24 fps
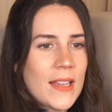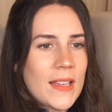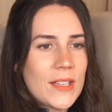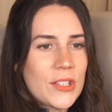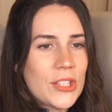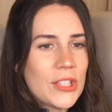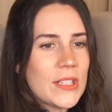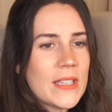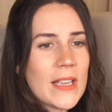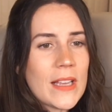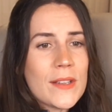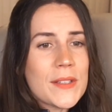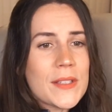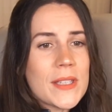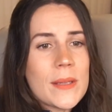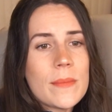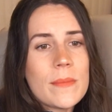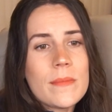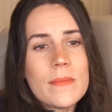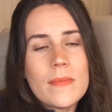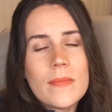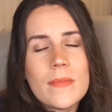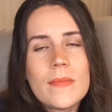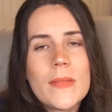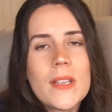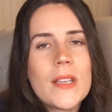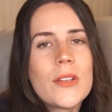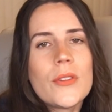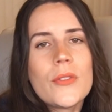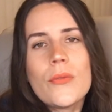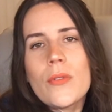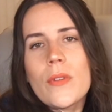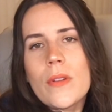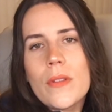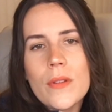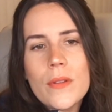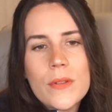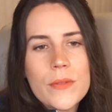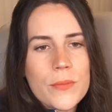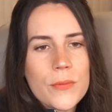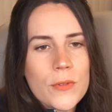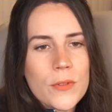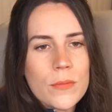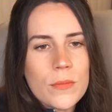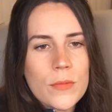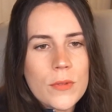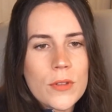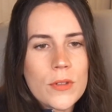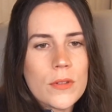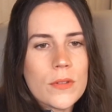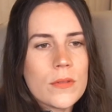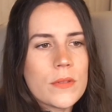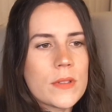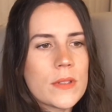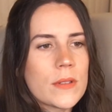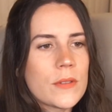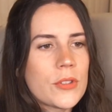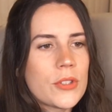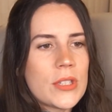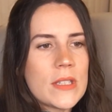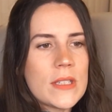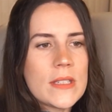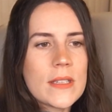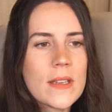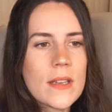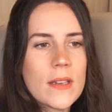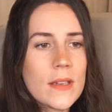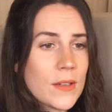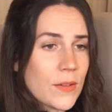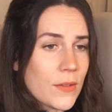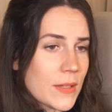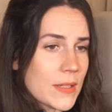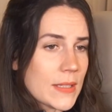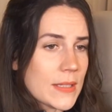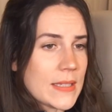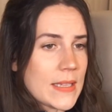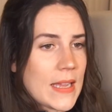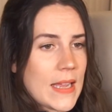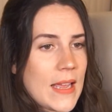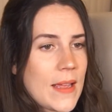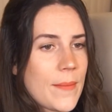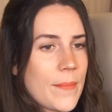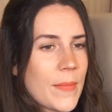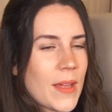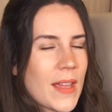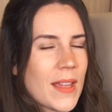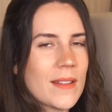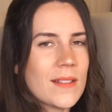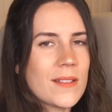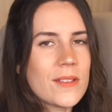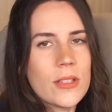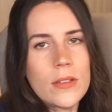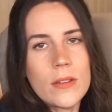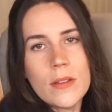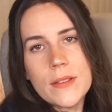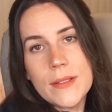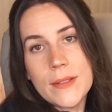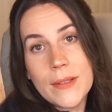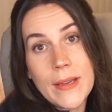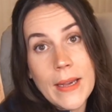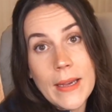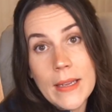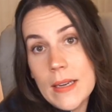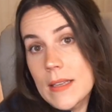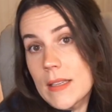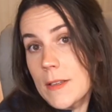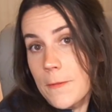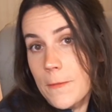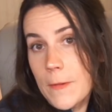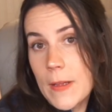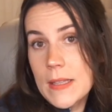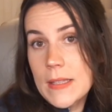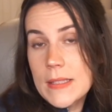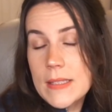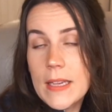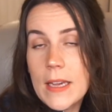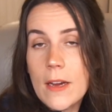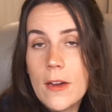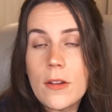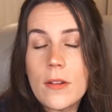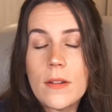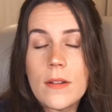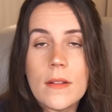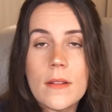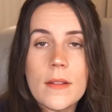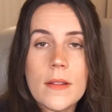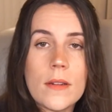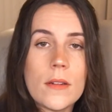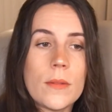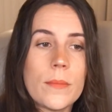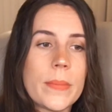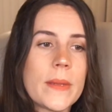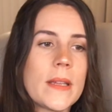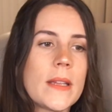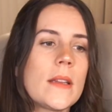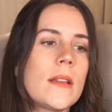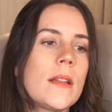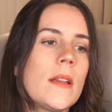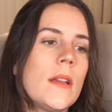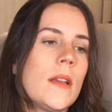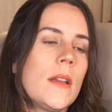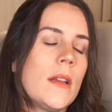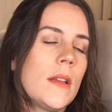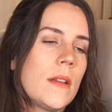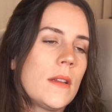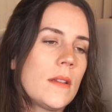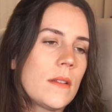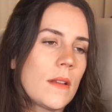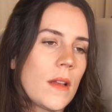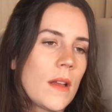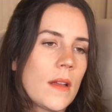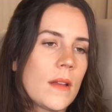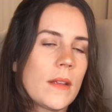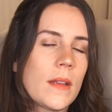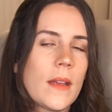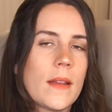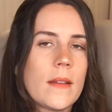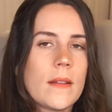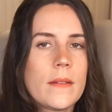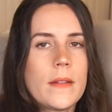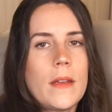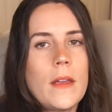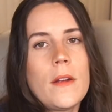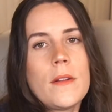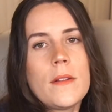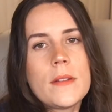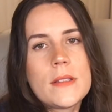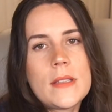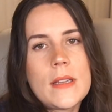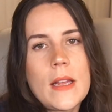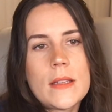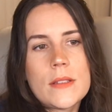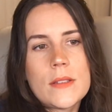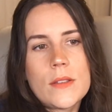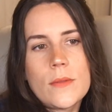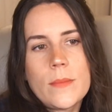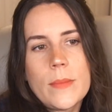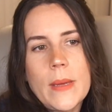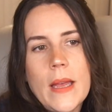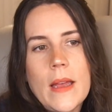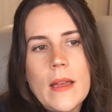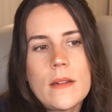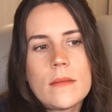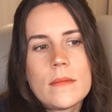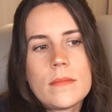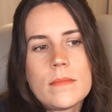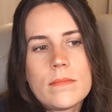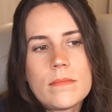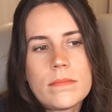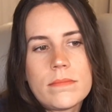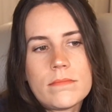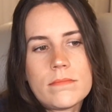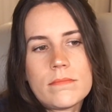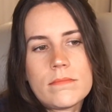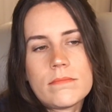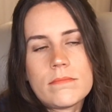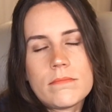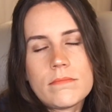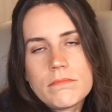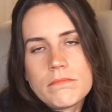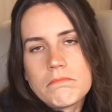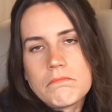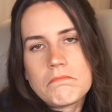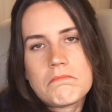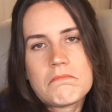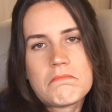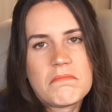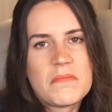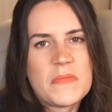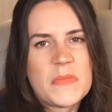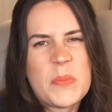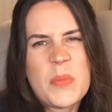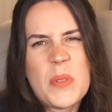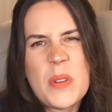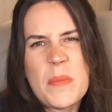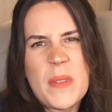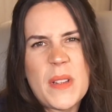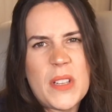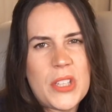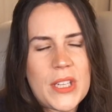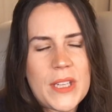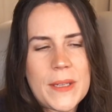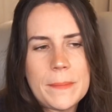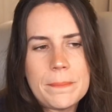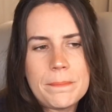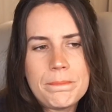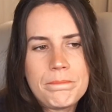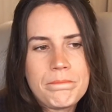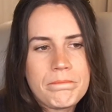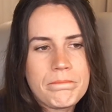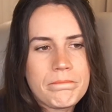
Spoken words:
She tells him, ignore those rumors. She's going to do the same. And she also kind of defends Geralt a little bit. Yeah, Geralt's not so bad. That's pretty much it.